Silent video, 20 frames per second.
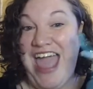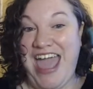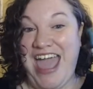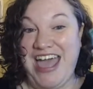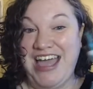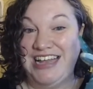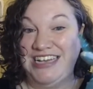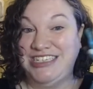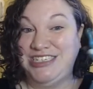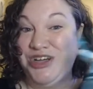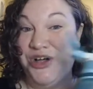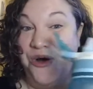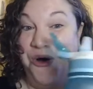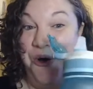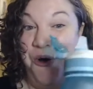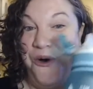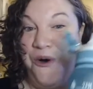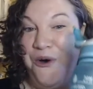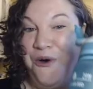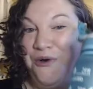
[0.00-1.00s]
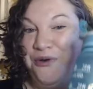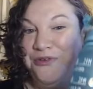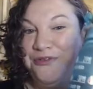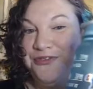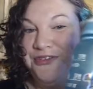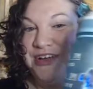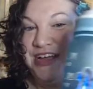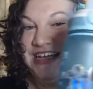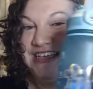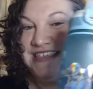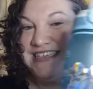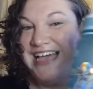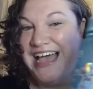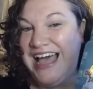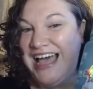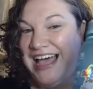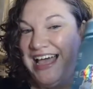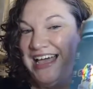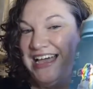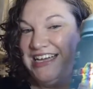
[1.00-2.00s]
and don't forget to
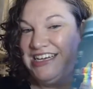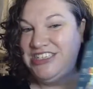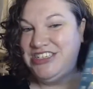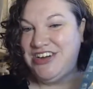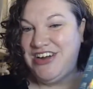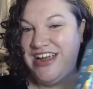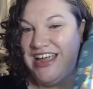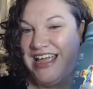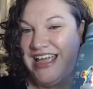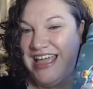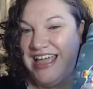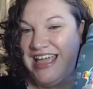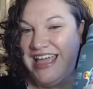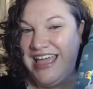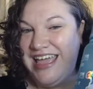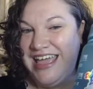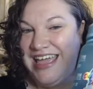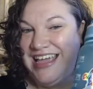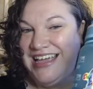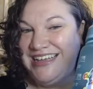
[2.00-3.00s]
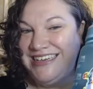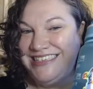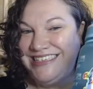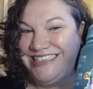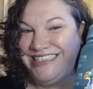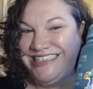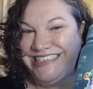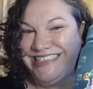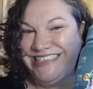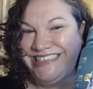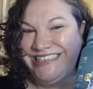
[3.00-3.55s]
hydrate.